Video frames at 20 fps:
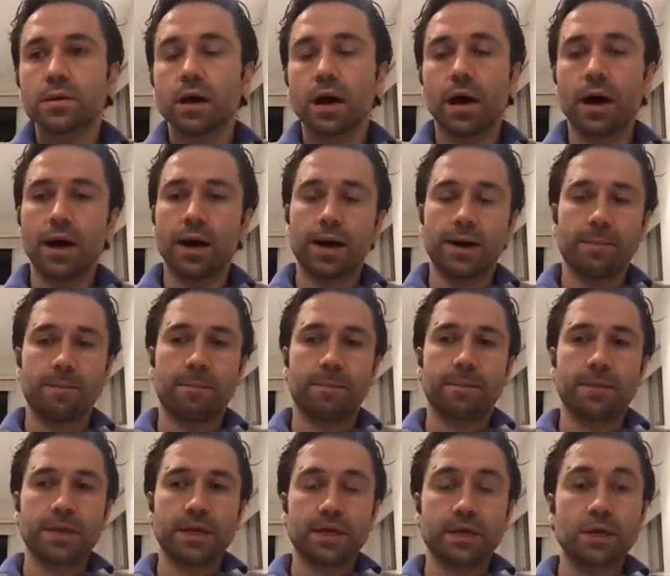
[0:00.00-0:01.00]
um,
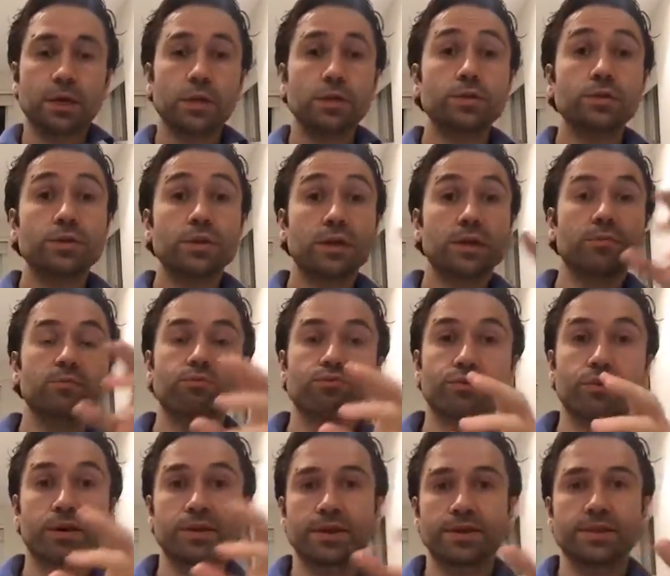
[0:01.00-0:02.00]
including
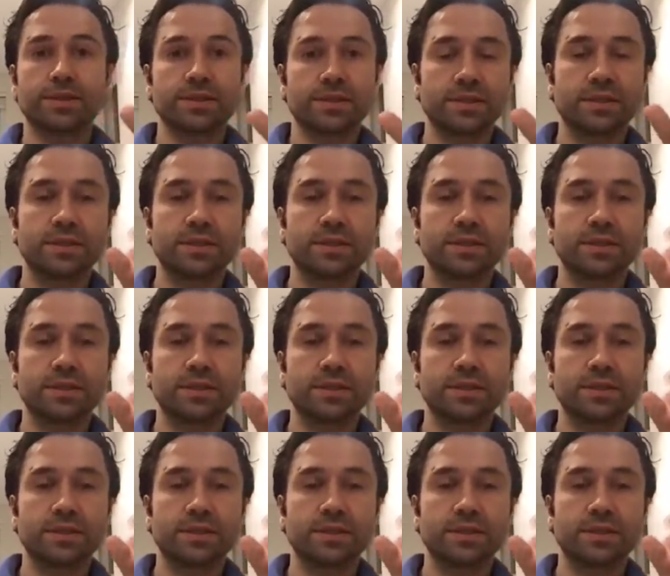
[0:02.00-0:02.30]
products and